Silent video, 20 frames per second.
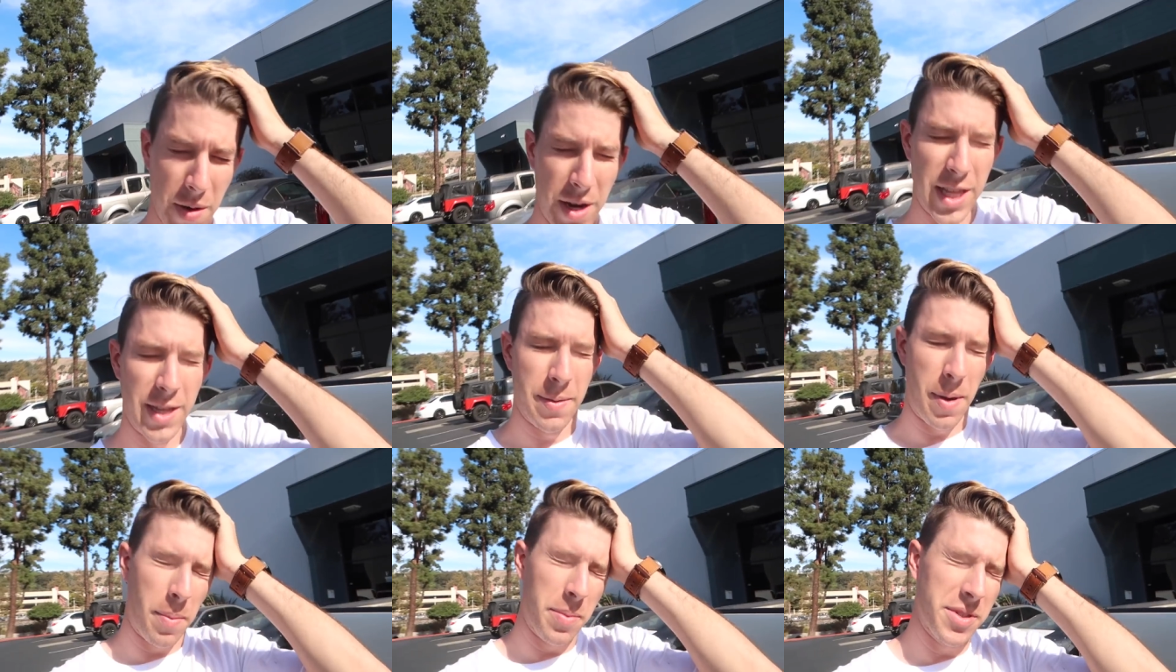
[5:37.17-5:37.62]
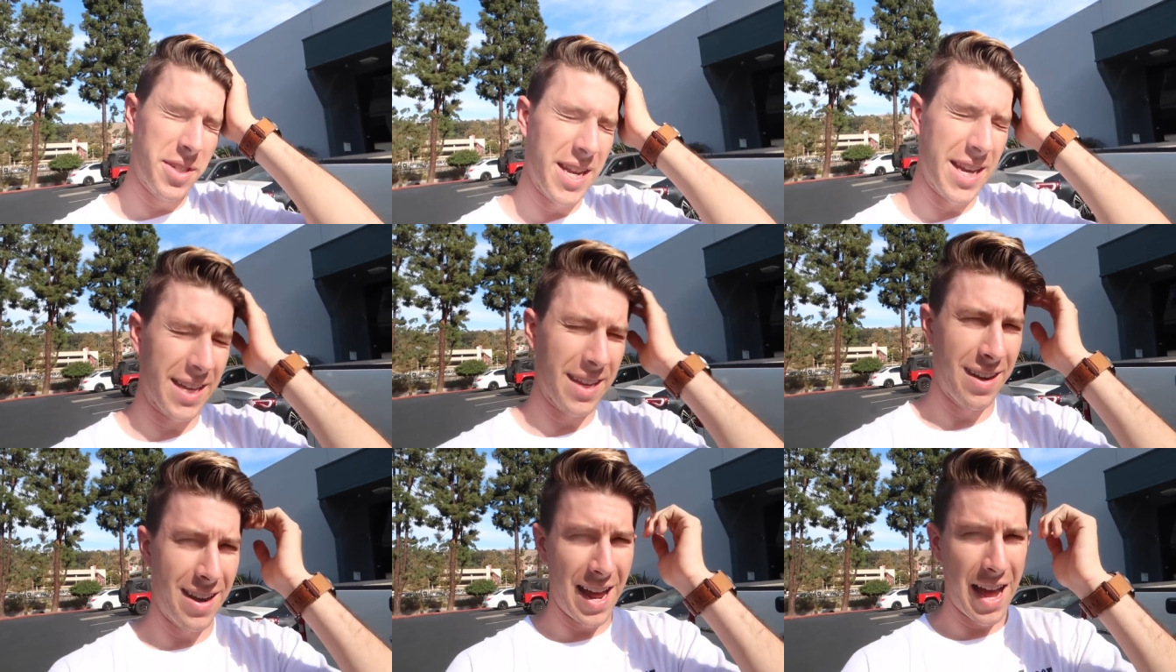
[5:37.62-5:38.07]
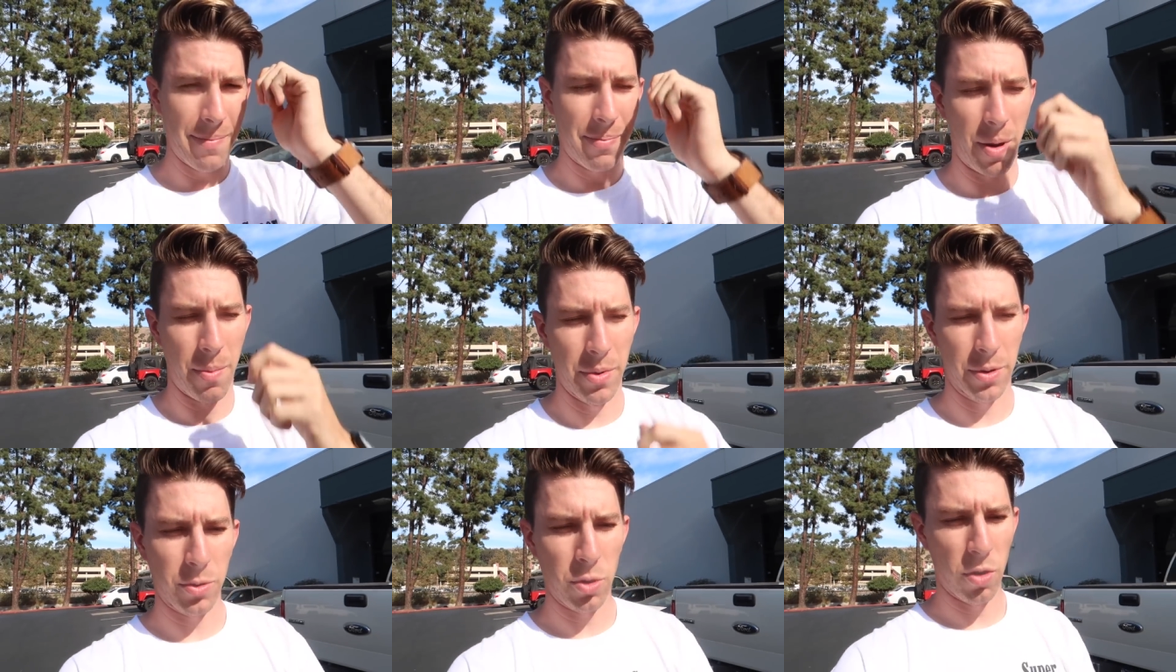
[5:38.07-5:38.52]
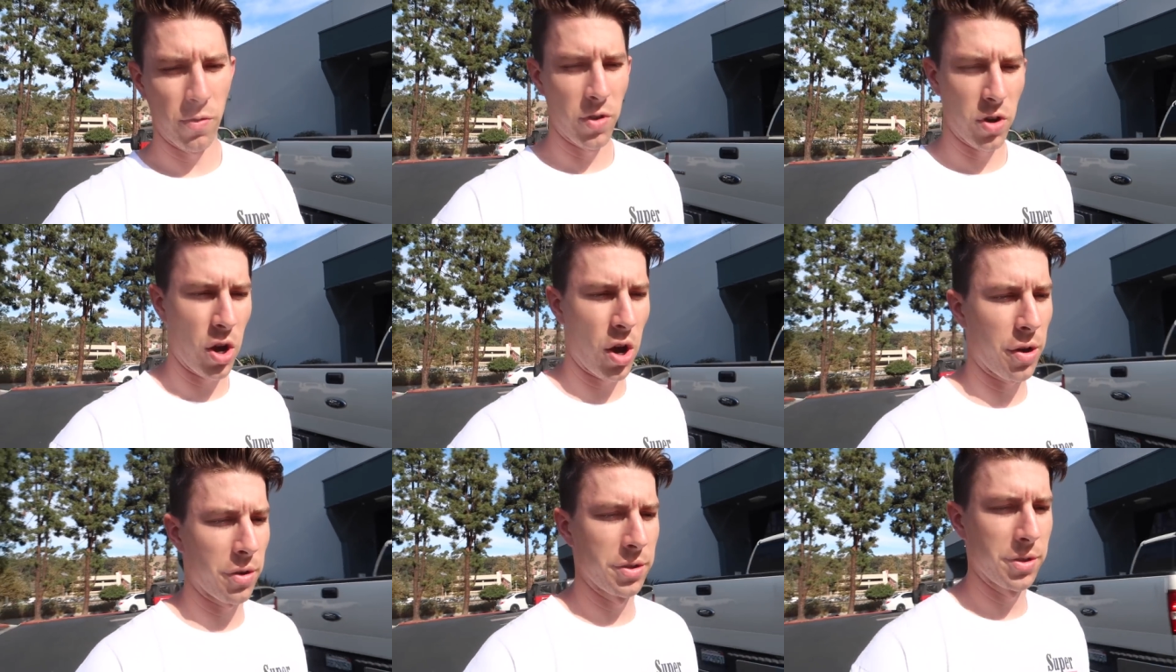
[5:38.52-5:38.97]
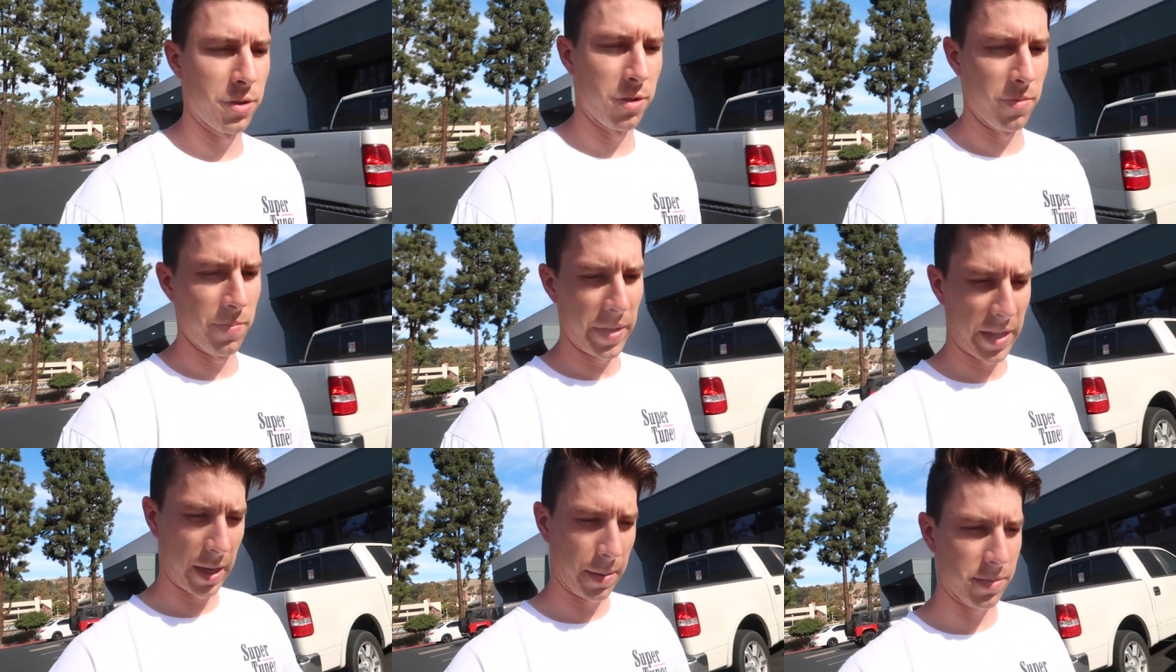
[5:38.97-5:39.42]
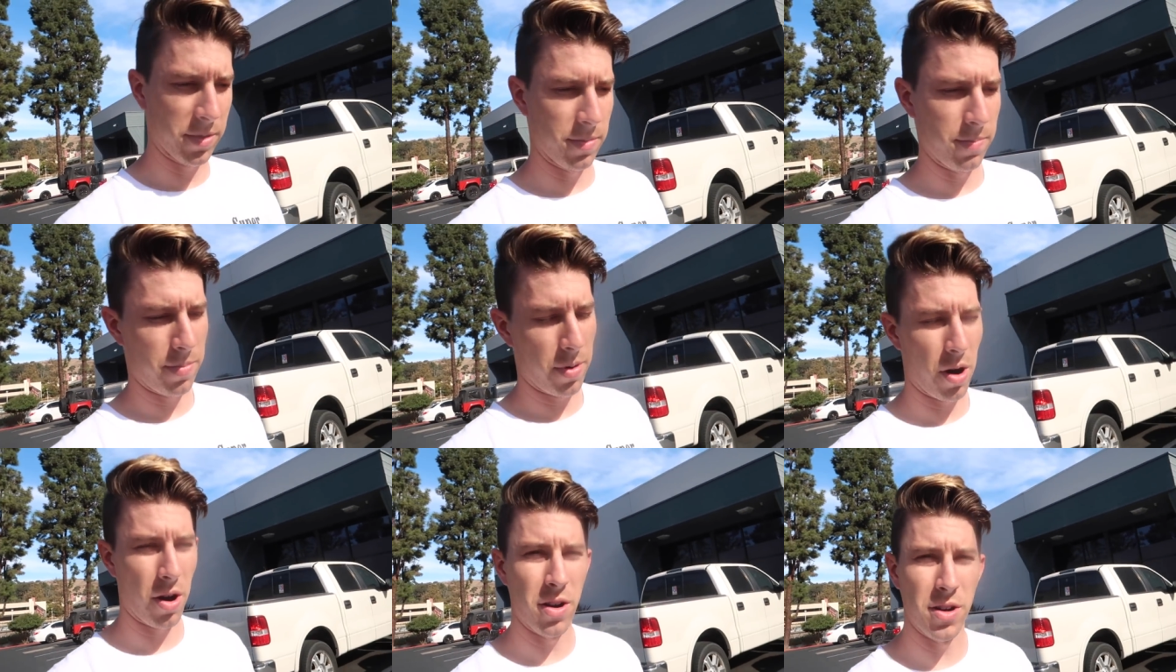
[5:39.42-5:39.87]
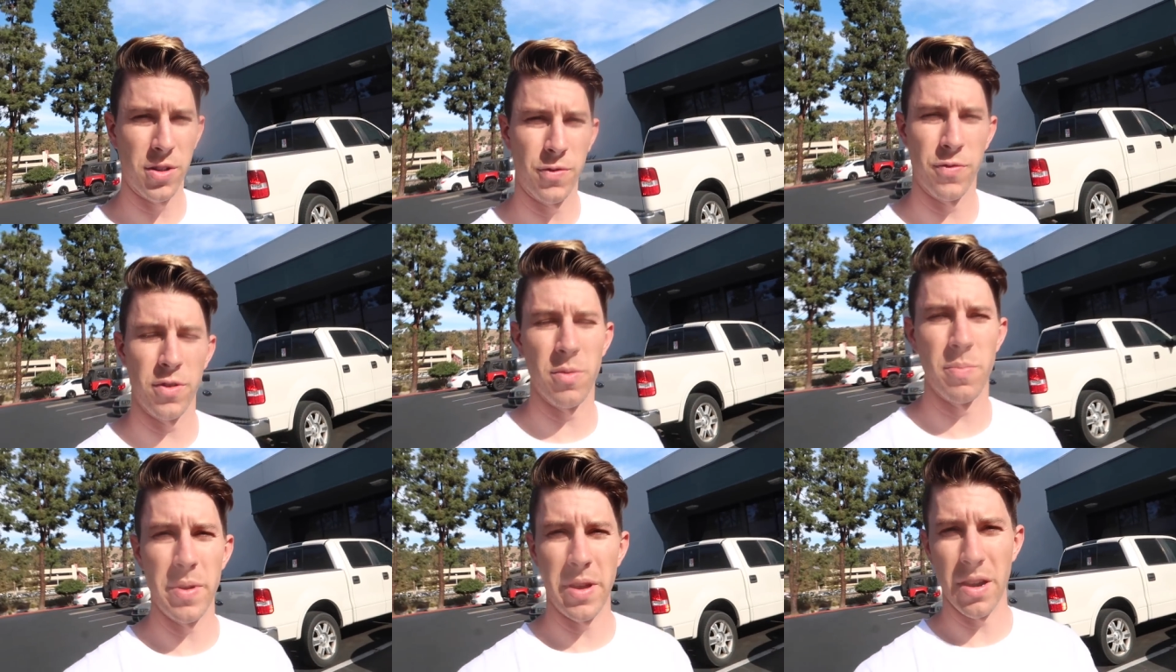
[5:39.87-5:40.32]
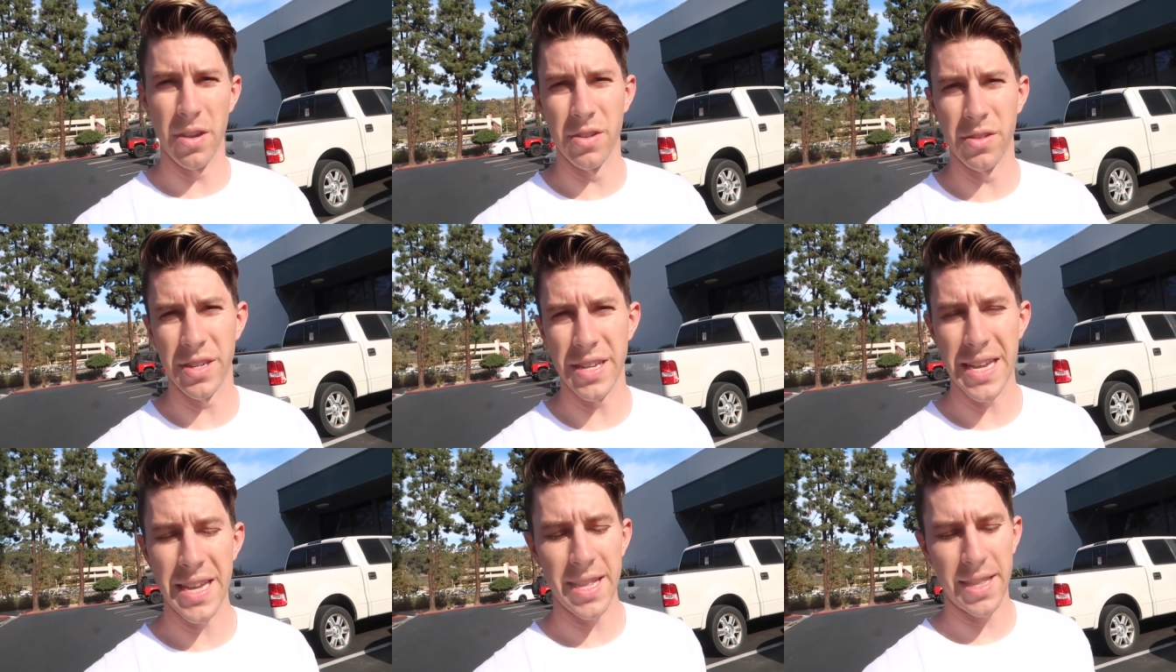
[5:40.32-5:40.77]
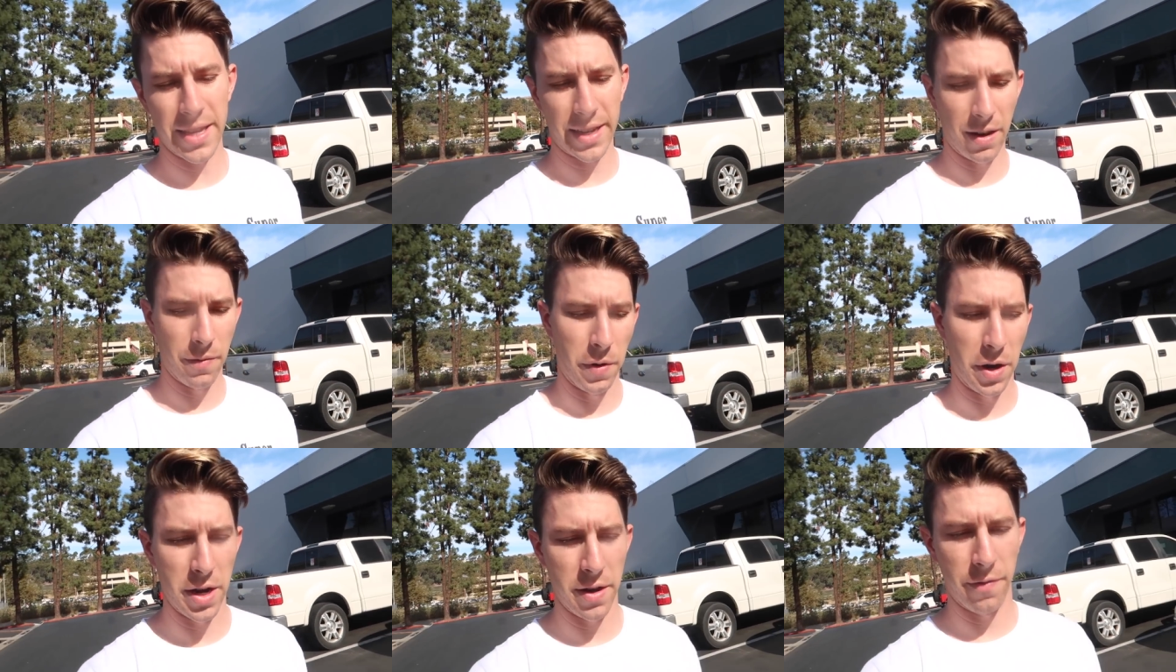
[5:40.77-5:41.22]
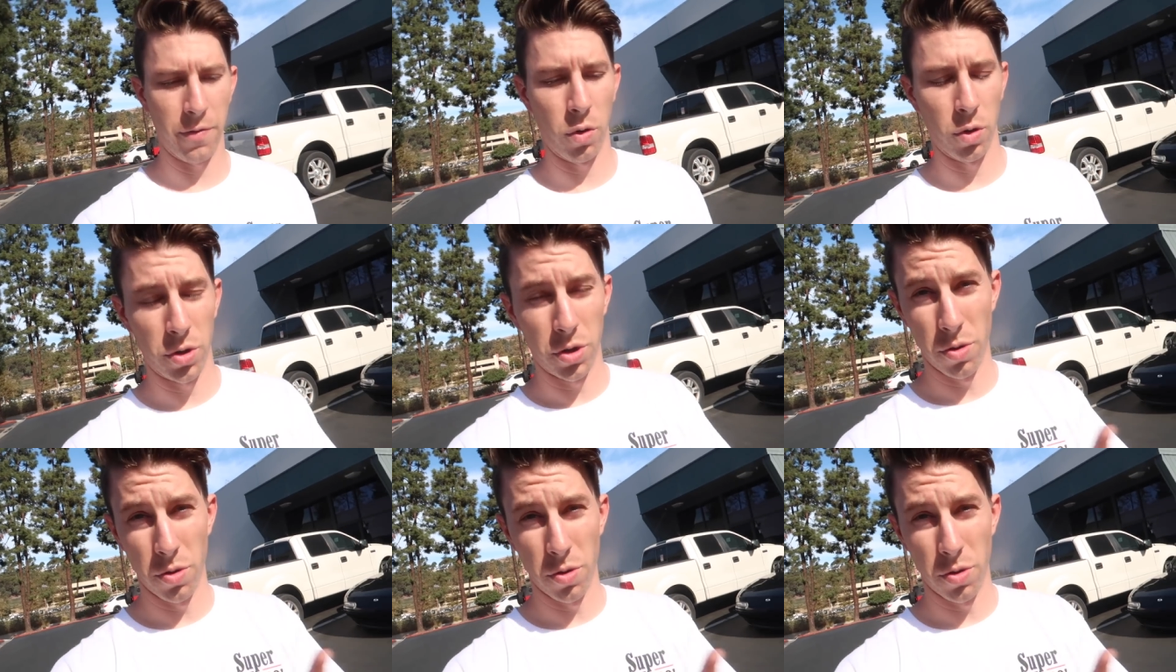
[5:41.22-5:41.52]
While the pup is taking a nap, I'm gonna go over to AutoZone and pick up some parts for the BRZ to get ready for